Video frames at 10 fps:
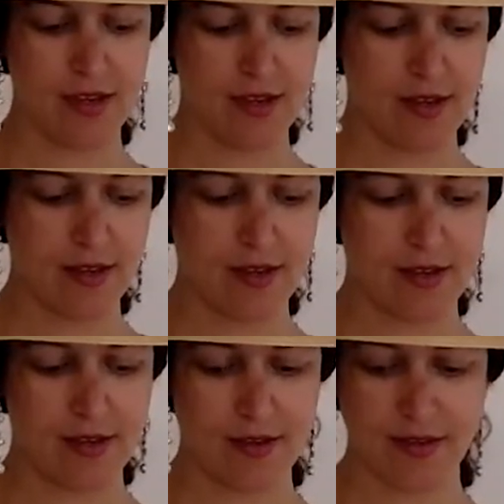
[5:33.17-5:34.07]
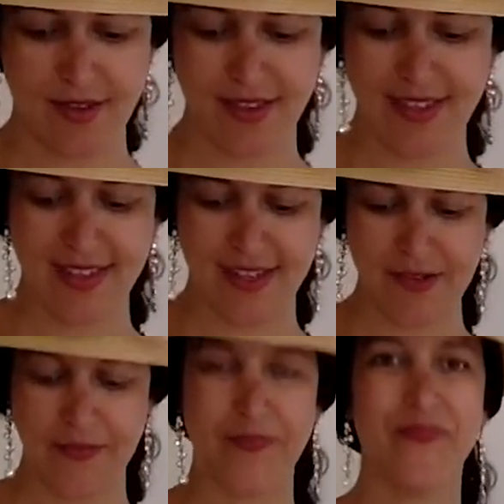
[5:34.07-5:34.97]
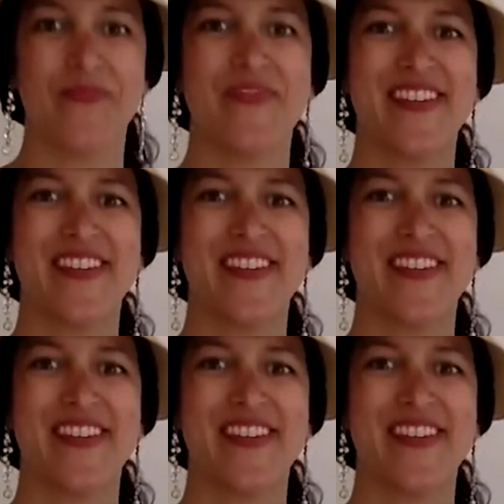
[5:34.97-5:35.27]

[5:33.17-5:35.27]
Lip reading: (no one is talking)